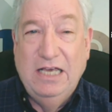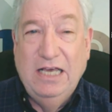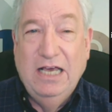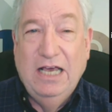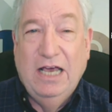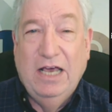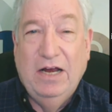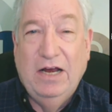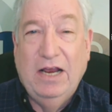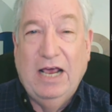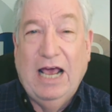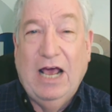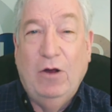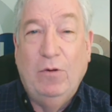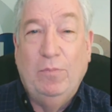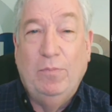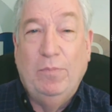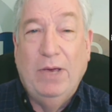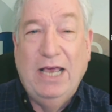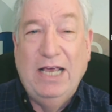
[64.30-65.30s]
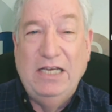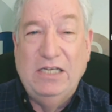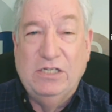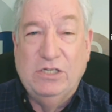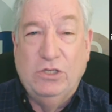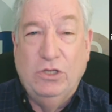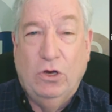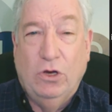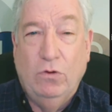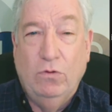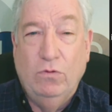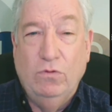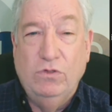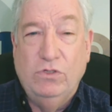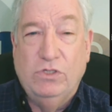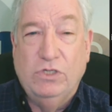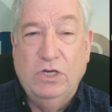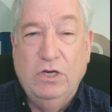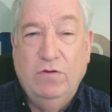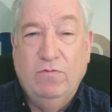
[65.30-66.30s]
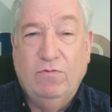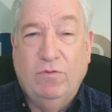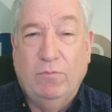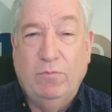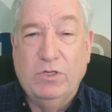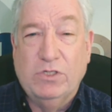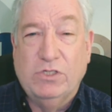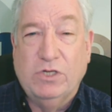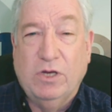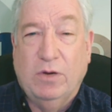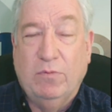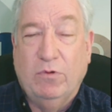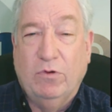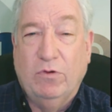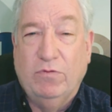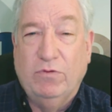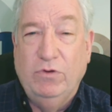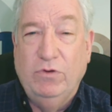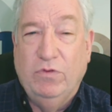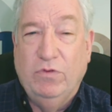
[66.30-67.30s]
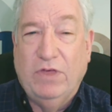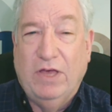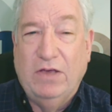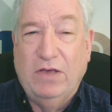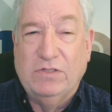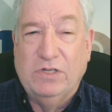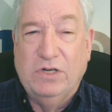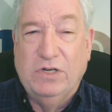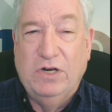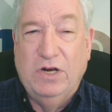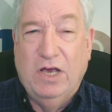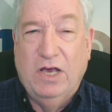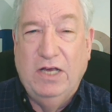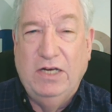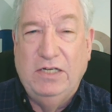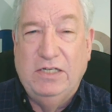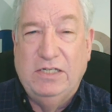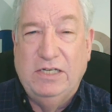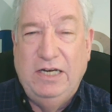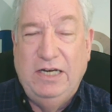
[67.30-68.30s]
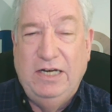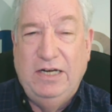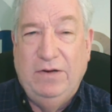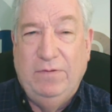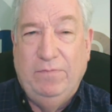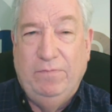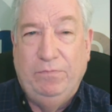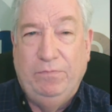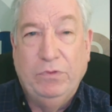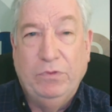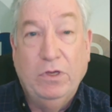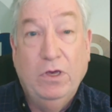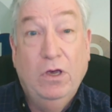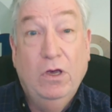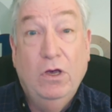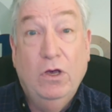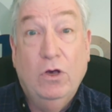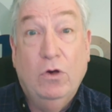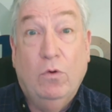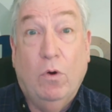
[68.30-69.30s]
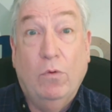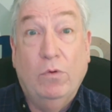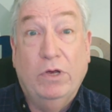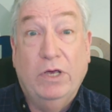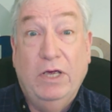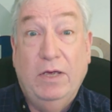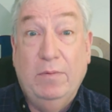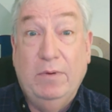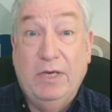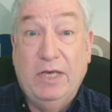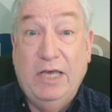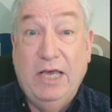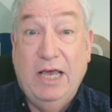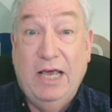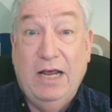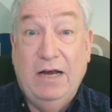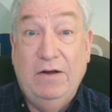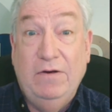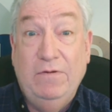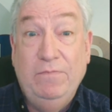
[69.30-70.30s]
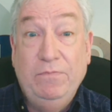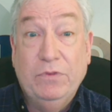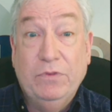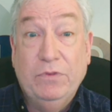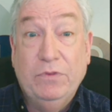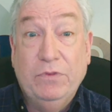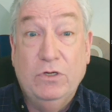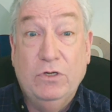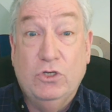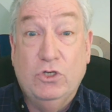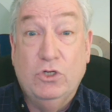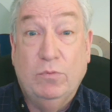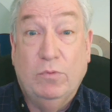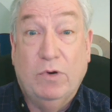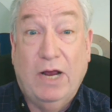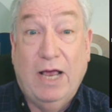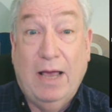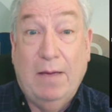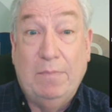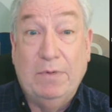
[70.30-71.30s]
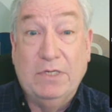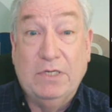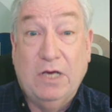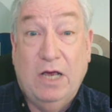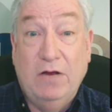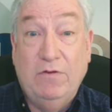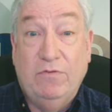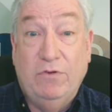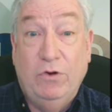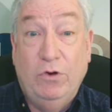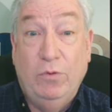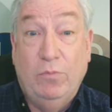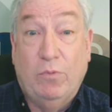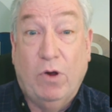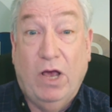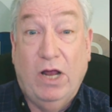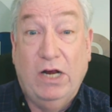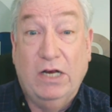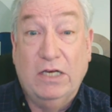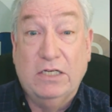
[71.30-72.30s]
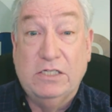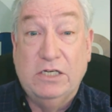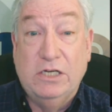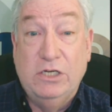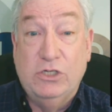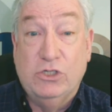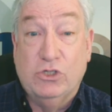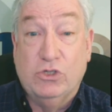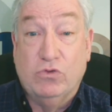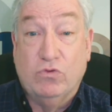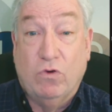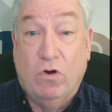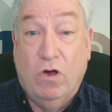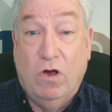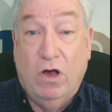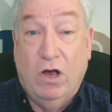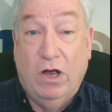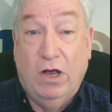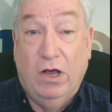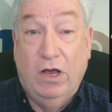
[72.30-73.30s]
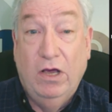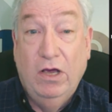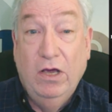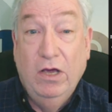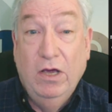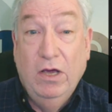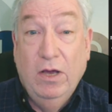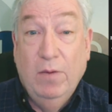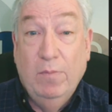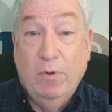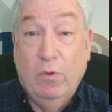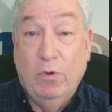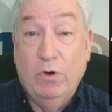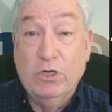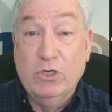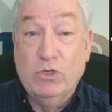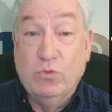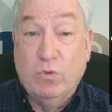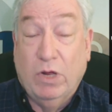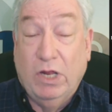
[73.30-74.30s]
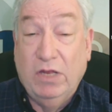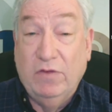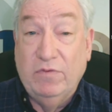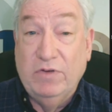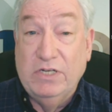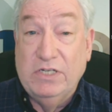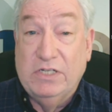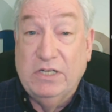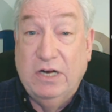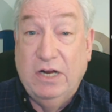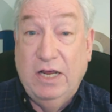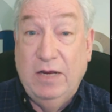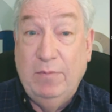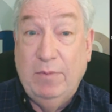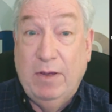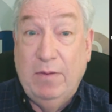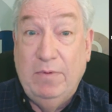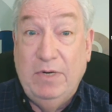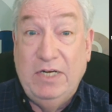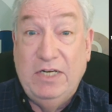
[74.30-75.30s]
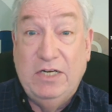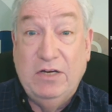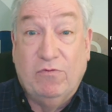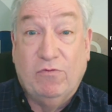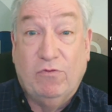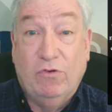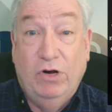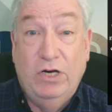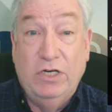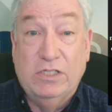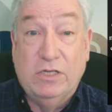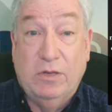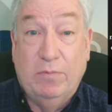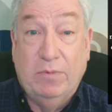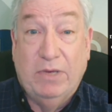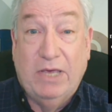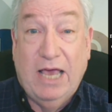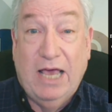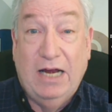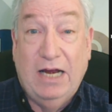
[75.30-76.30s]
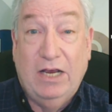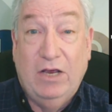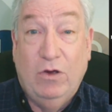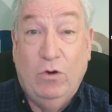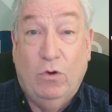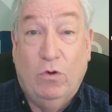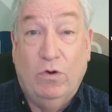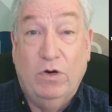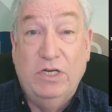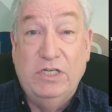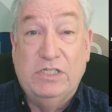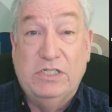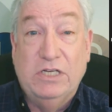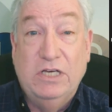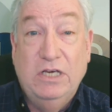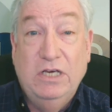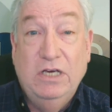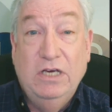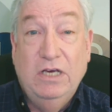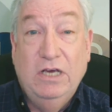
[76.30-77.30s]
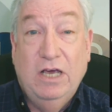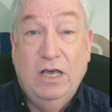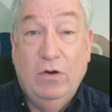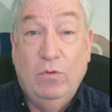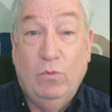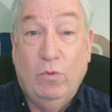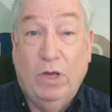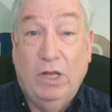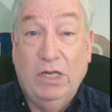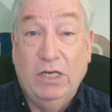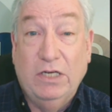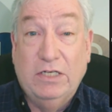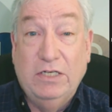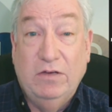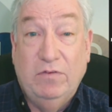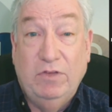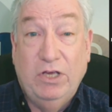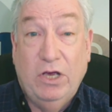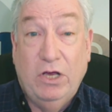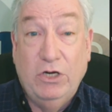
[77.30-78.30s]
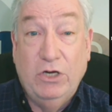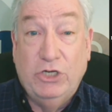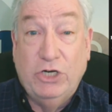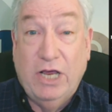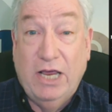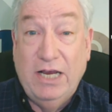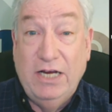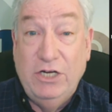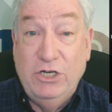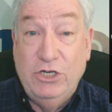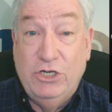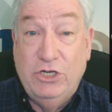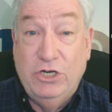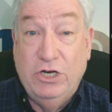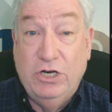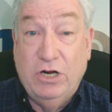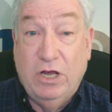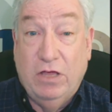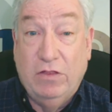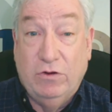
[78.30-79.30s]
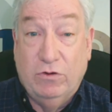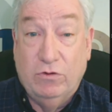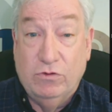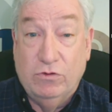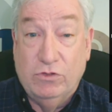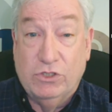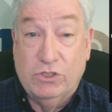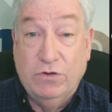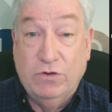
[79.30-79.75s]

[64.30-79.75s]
had outpaced those from the summer of two thousand nineteen. Quoting him again, consumer appetite for new products is strong, but what is relevant today may be different in some categories and relatively unchanged in others.